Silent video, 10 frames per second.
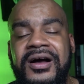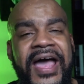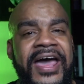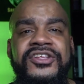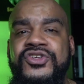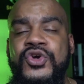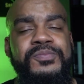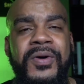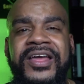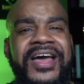attitudes,
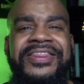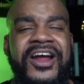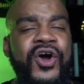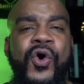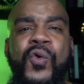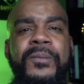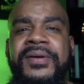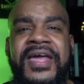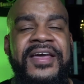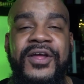but their whole
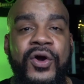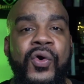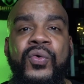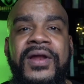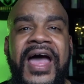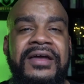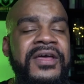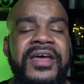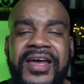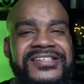being, their whole life.
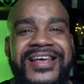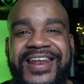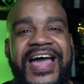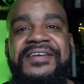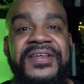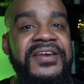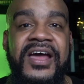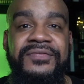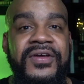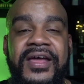It's a life and
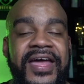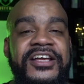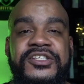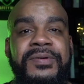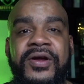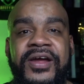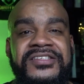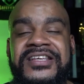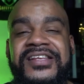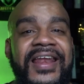death
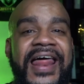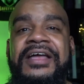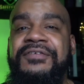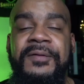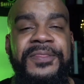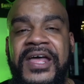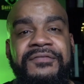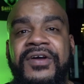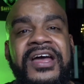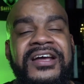experience. It's a life and death
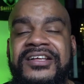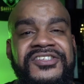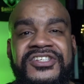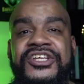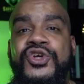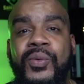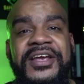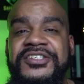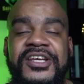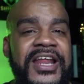
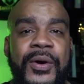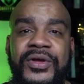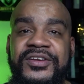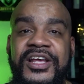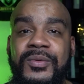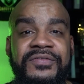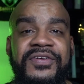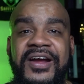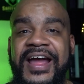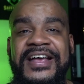situation that we're dealing with
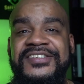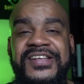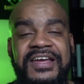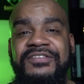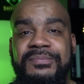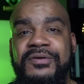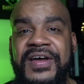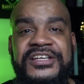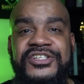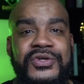here as safety
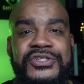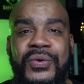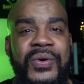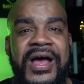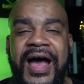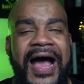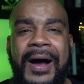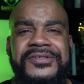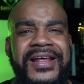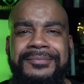professionals. So I
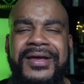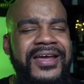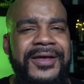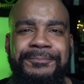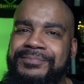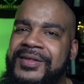was like, man,